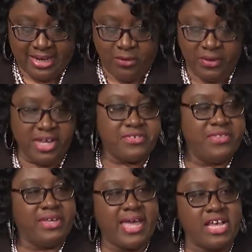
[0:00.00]
who lives
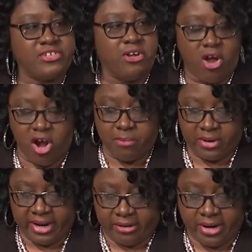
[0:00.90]
in the National
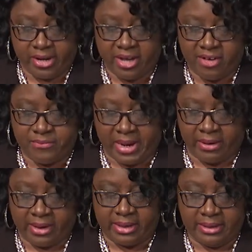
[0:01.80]
Harbor area of
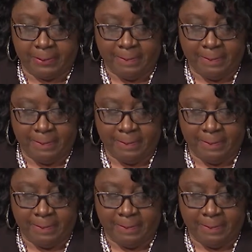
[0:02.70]
Maryland.